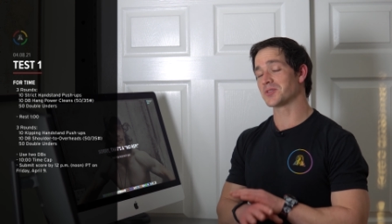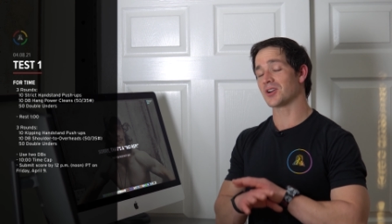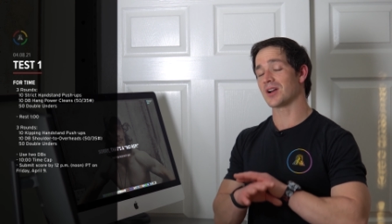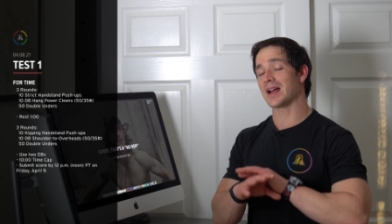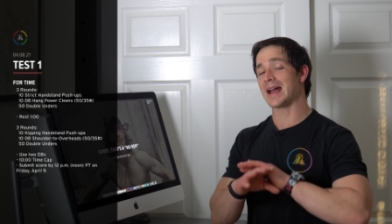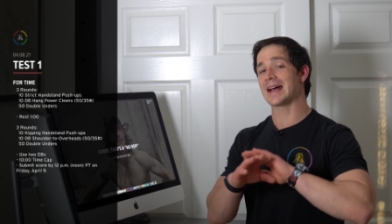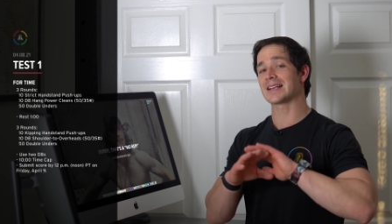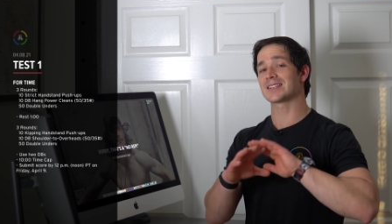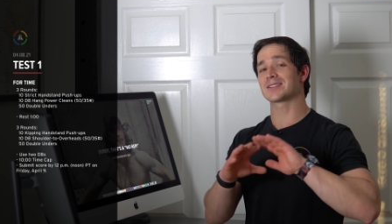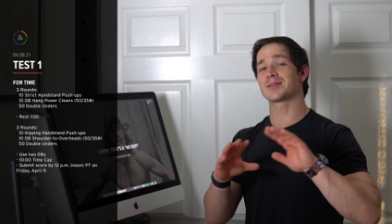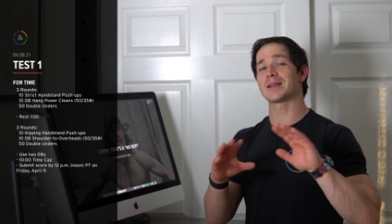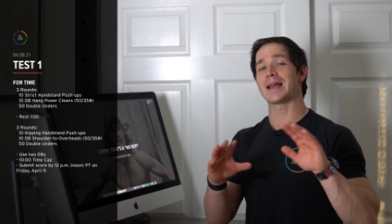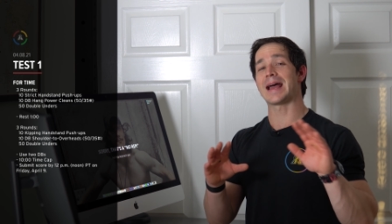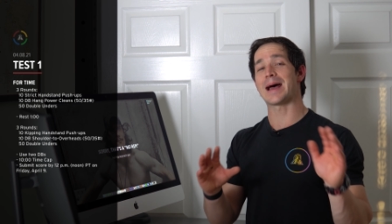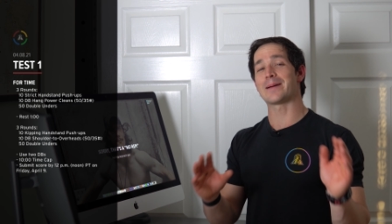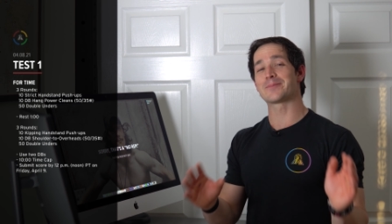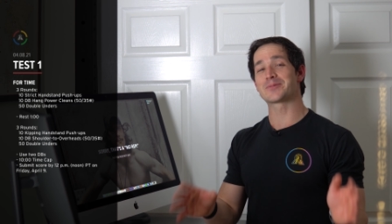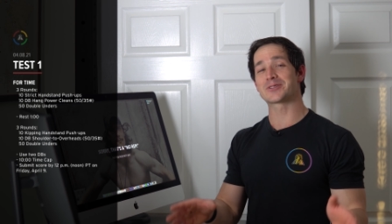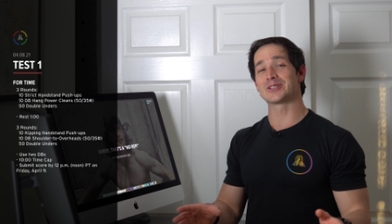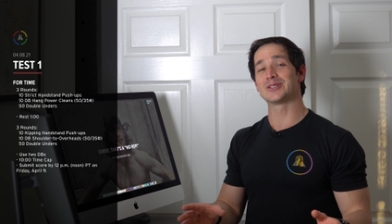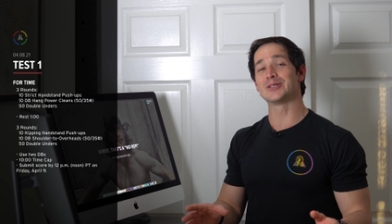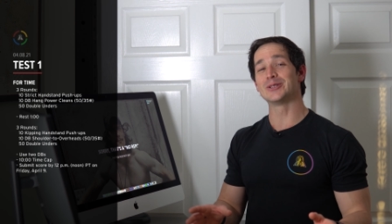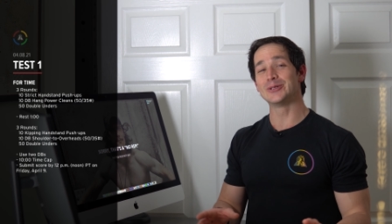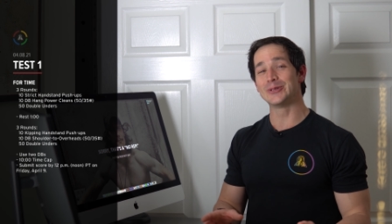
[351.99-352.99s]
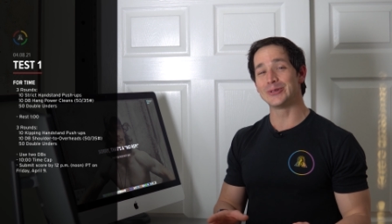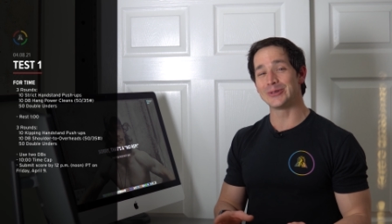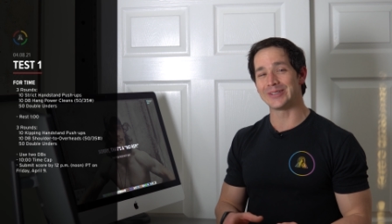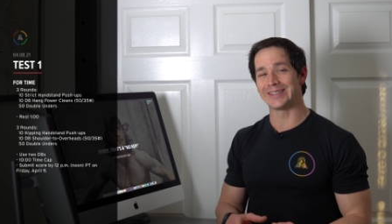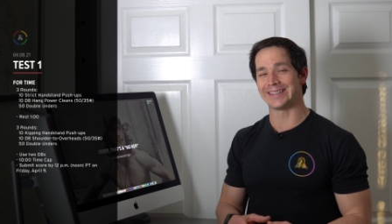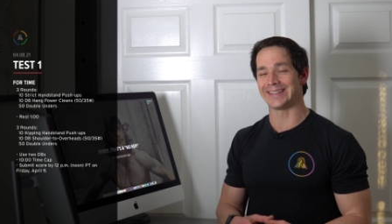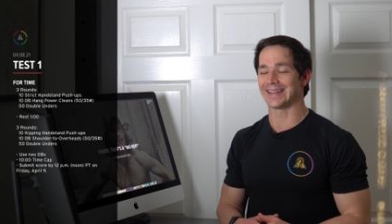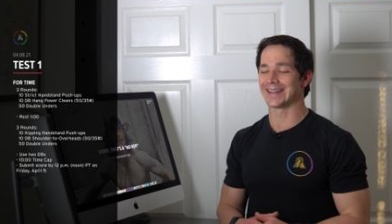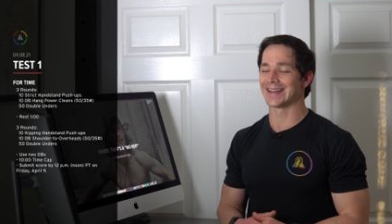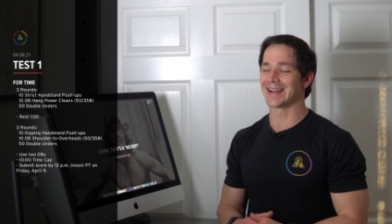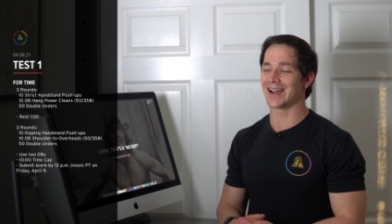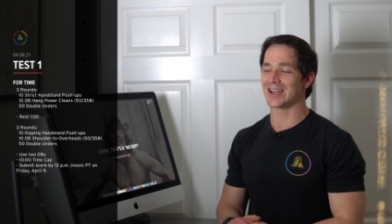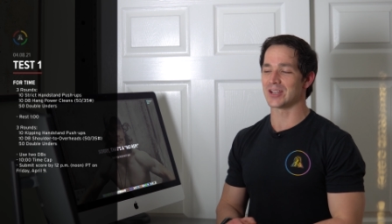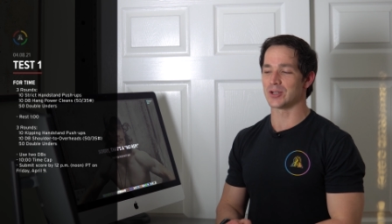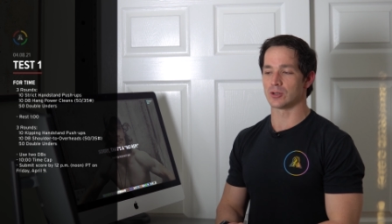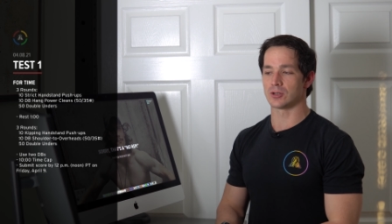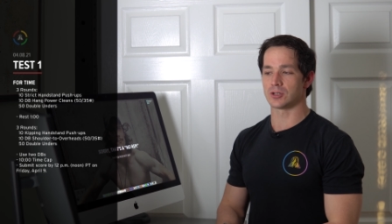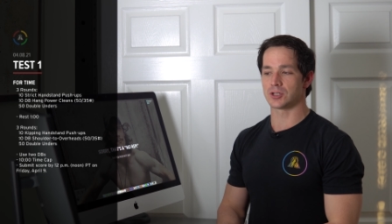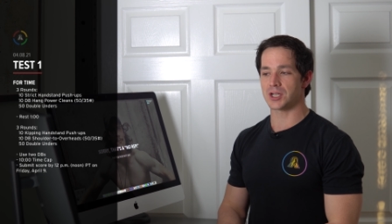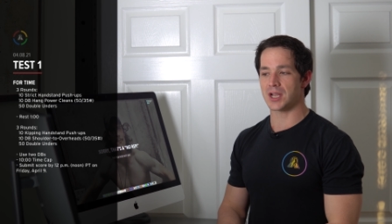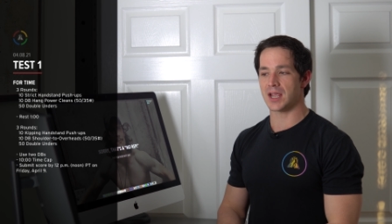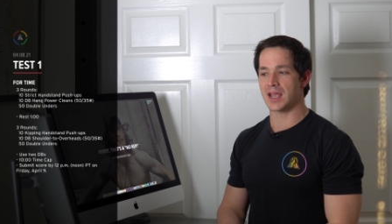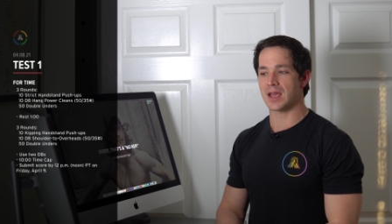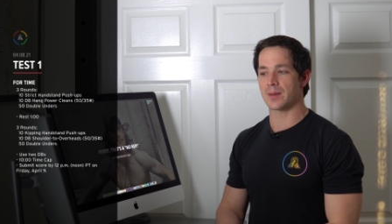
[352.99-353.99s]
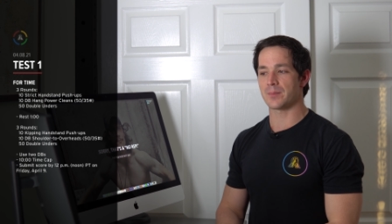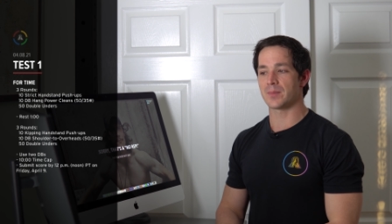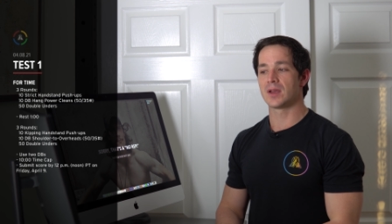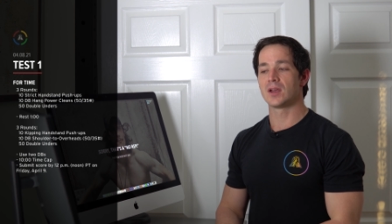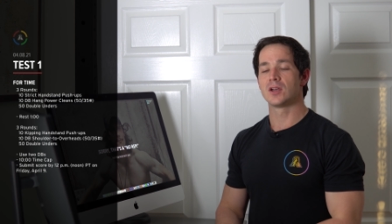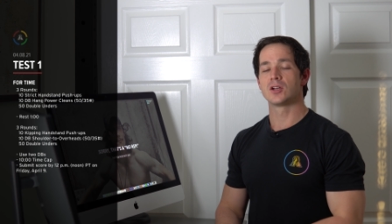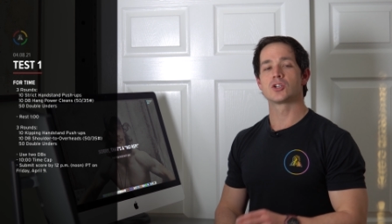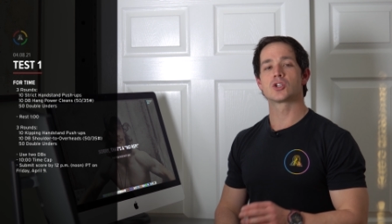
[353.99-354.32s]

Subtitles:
are absolutely not your jam,